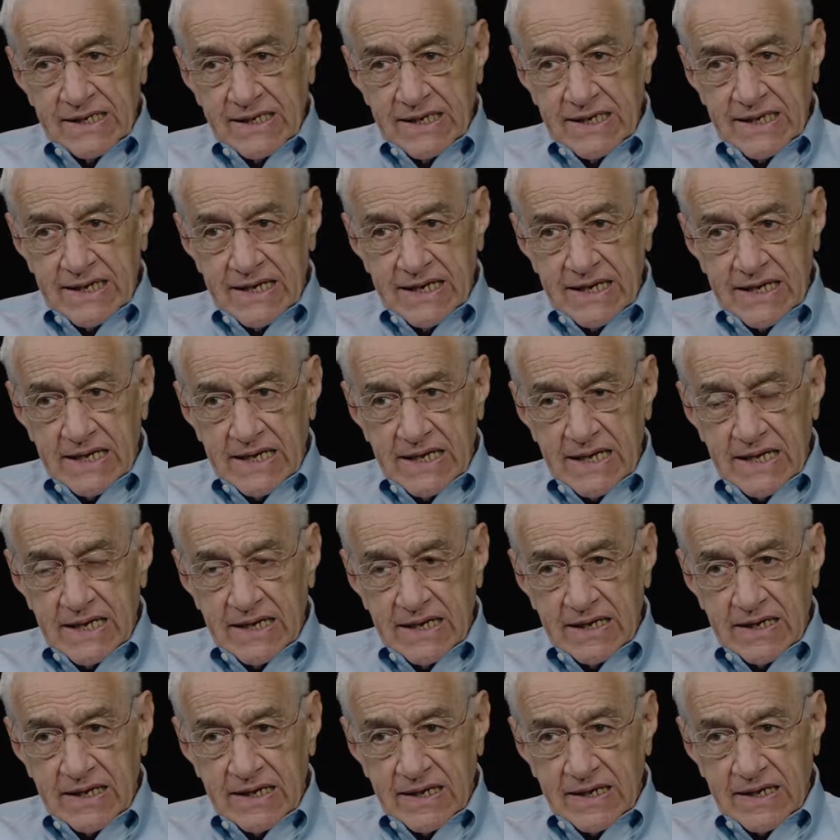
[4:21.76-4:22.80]
and
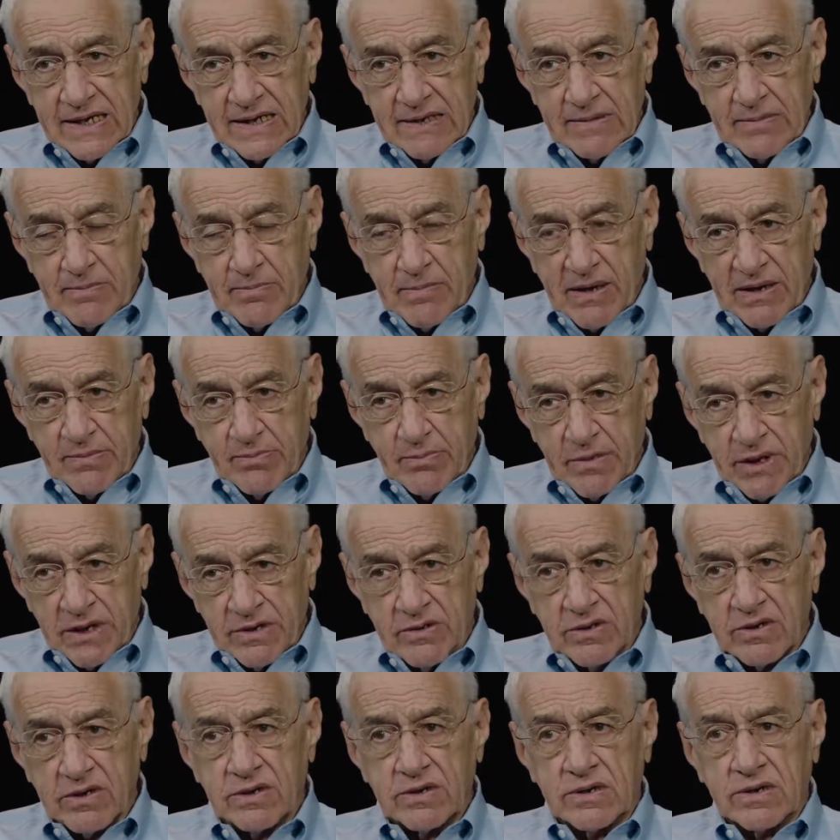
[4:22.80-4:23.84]
my
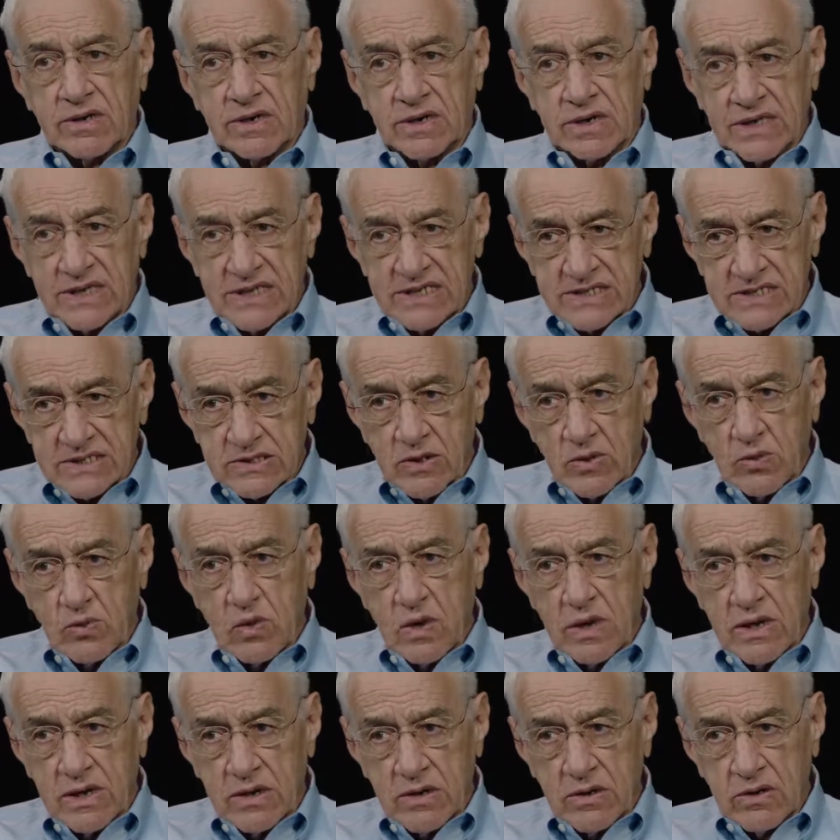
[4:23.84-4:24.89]
mother is the
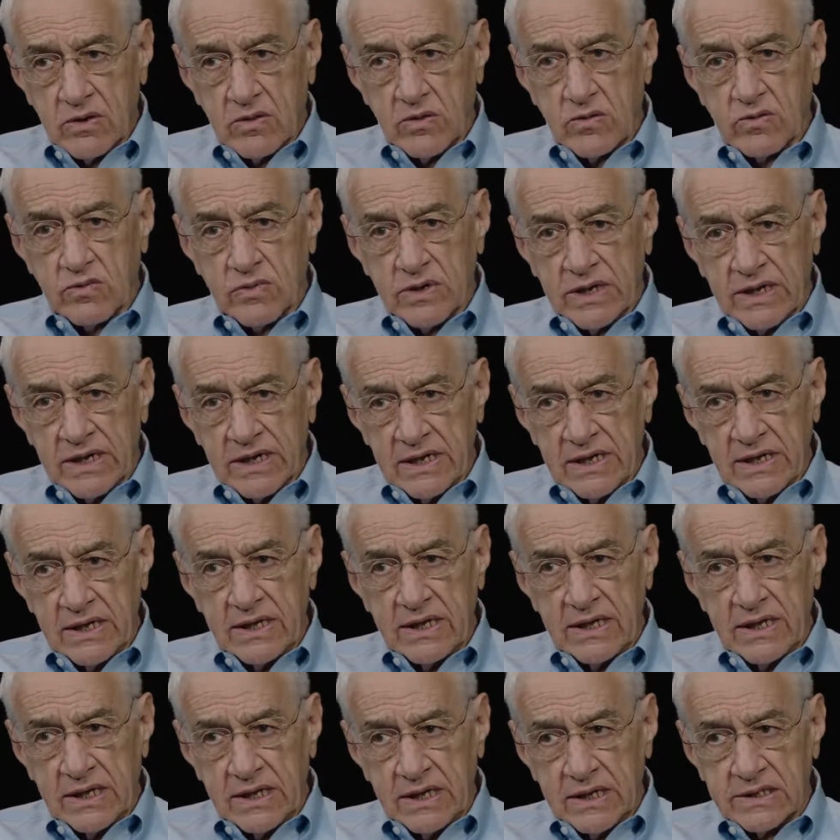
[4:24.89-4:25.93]
one who
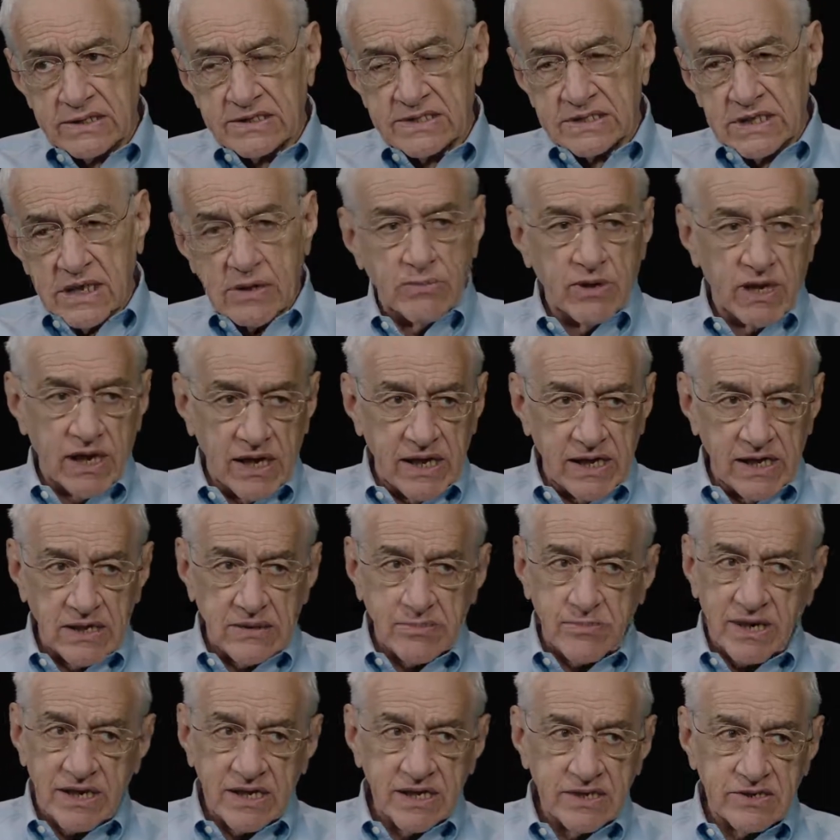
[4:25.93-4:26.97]
really
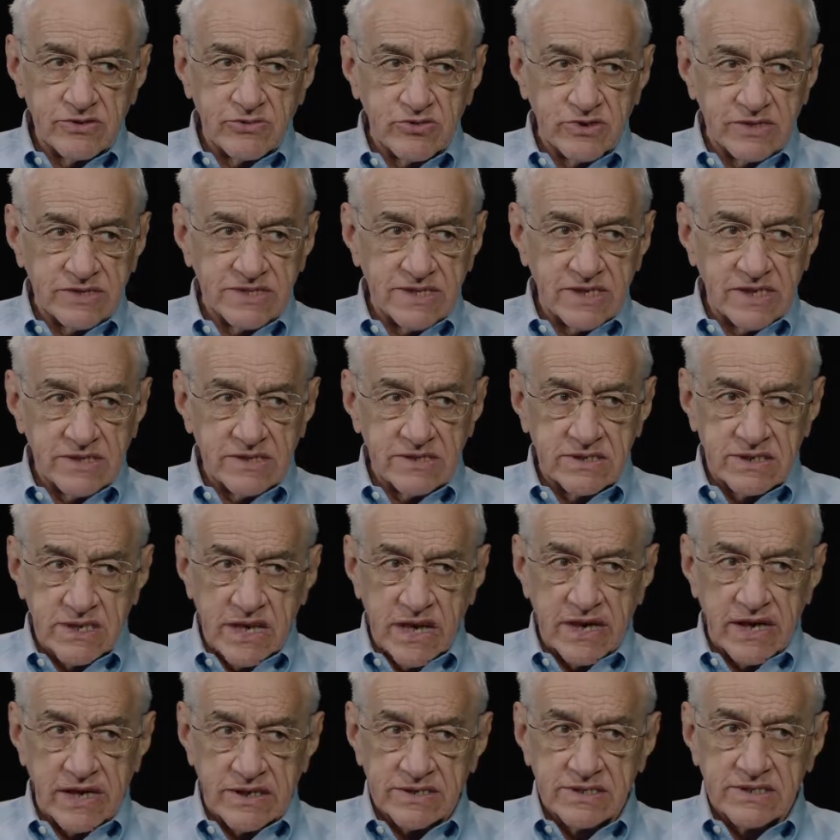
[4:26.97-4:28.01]
stimulated my interest in
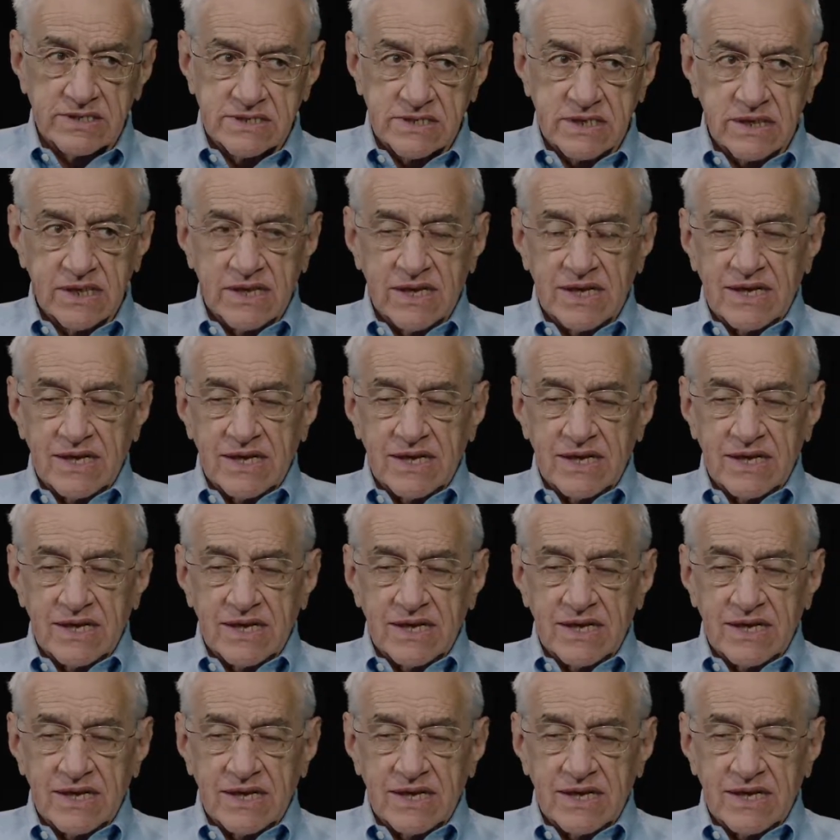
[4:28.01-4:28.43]
science.